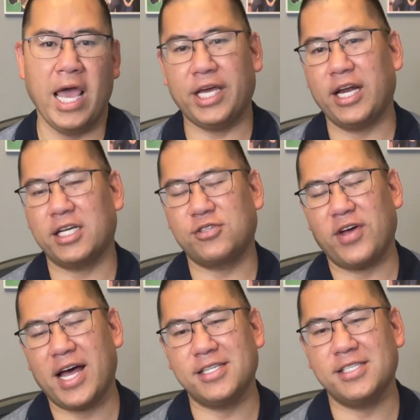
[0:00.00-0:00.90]
Hey, Canucks
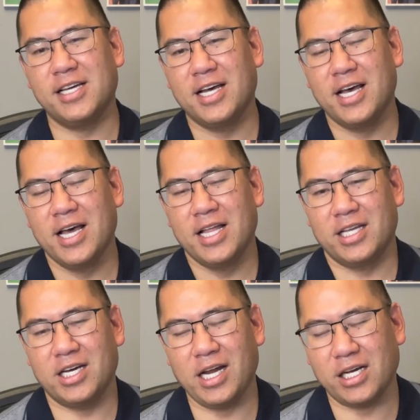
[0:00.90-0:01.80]
fans.
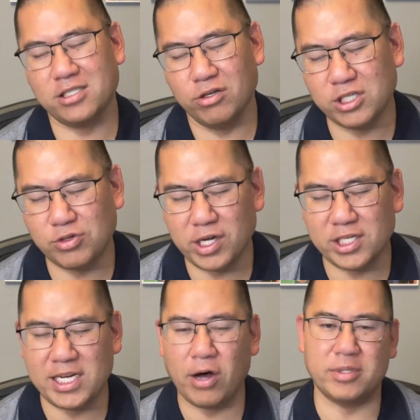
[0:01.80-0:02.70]
The Canucks losing streak
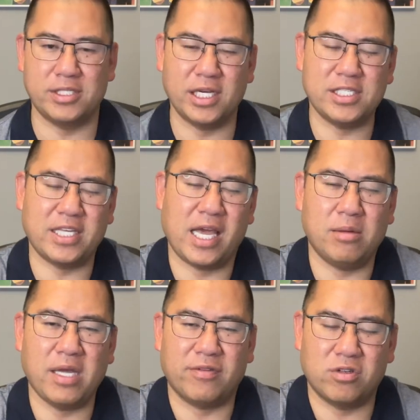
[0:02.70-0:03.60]
is now up to six
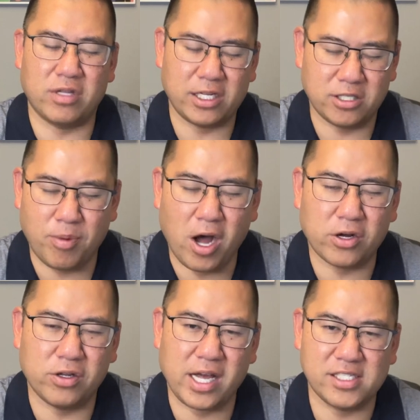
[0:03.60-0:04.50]
games after that
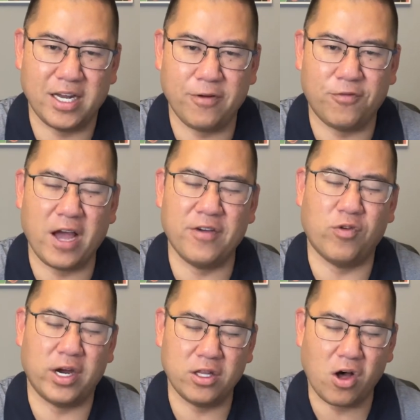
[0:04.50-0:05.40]
debacle last night. 5
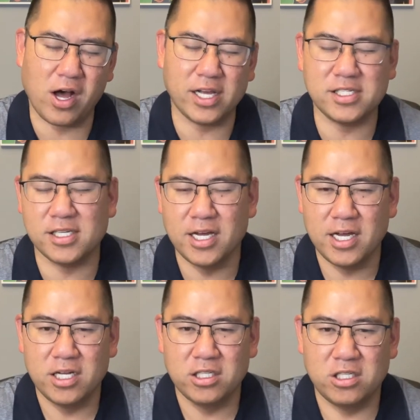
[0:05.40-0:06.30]
1 loss
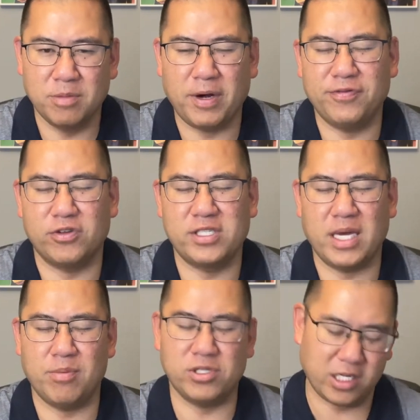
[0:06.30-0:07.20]
to the Buffalo
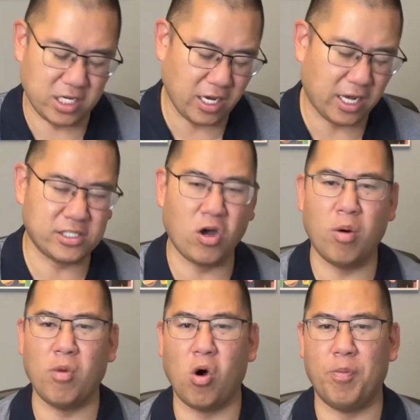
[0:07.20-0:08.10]
Sabres in the Canucks
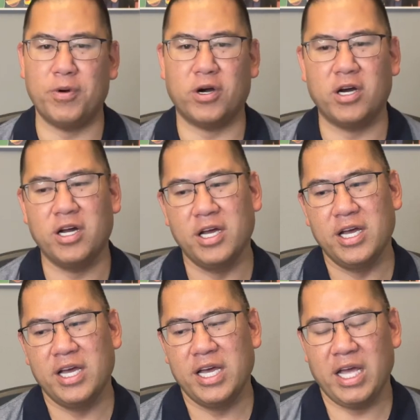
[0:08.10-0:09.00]
home opener.
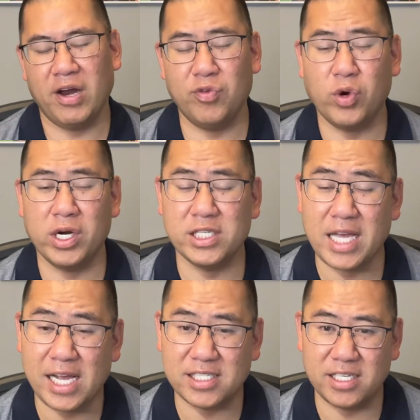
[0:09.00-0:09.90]
Everyone is
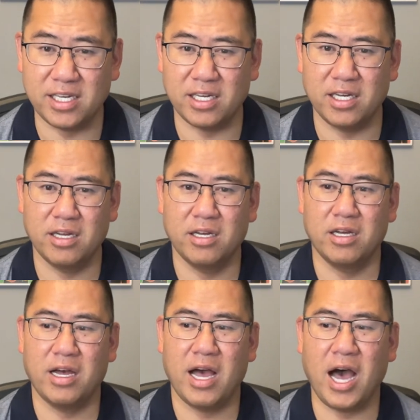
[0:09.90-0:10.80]
asking,
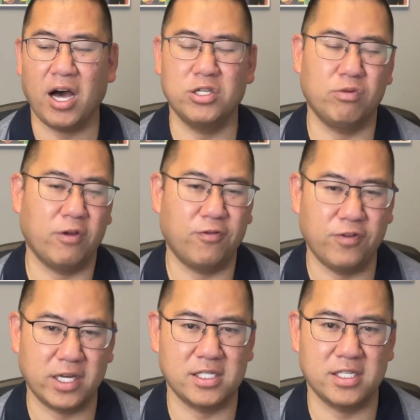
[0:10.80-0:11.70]
how do we
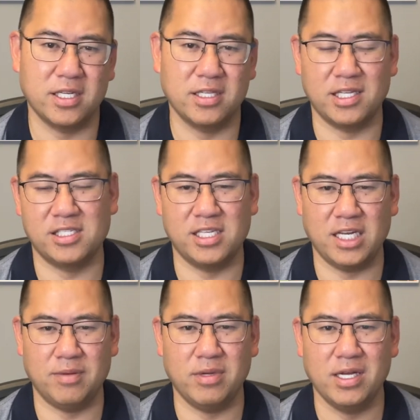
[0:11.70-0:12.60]
fix this
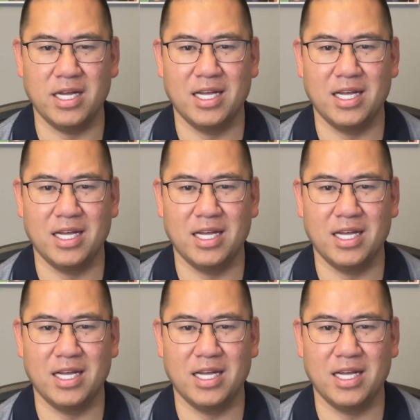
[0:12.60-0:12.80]
team?